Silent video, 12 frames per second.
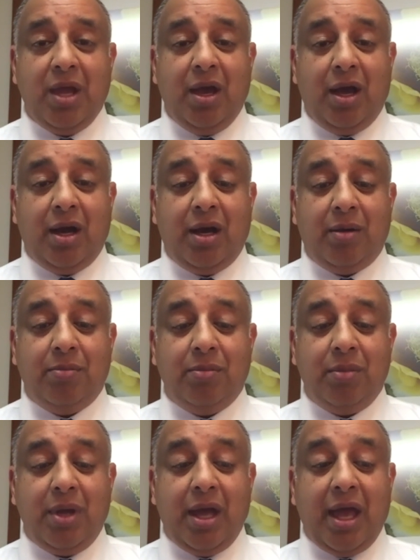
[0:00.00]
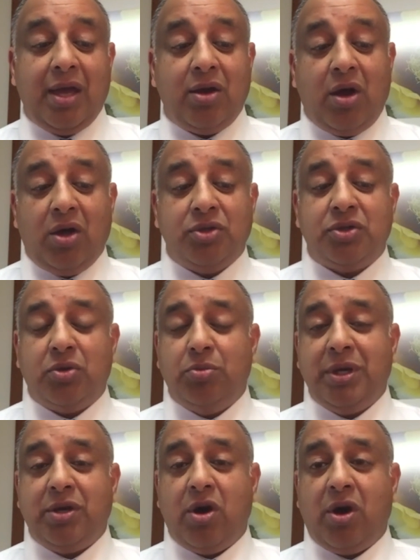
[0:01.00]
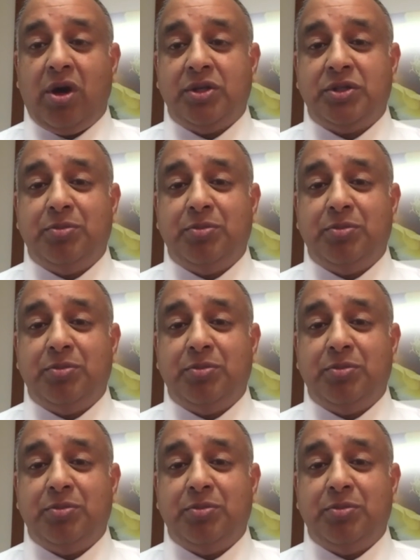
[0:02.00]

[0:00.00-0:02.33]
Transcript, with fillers: um, and also be caused